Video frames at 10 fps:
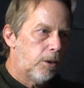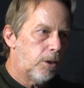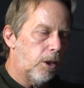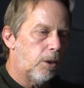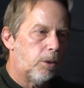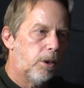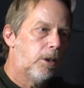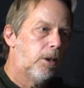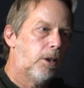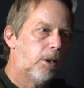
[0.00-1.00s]
So,
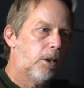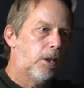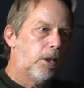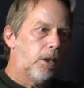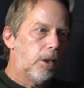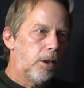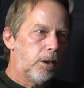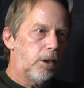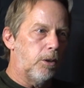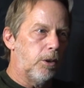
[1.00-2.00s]

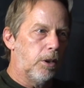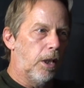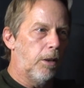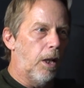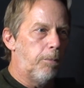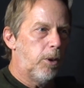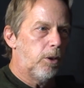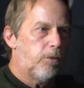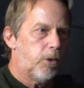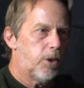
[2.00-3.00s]
a
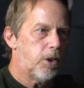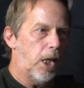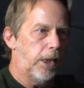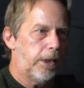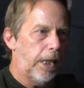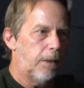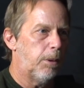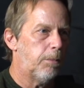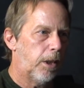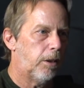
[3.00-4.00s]
beautiful design can't
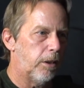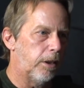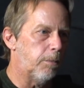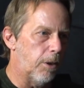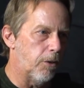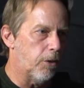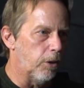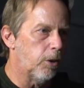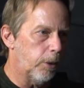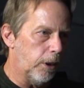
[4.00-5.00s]
be bigger than the
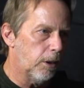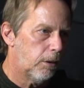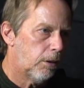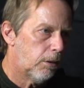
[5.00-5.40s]
person doing it.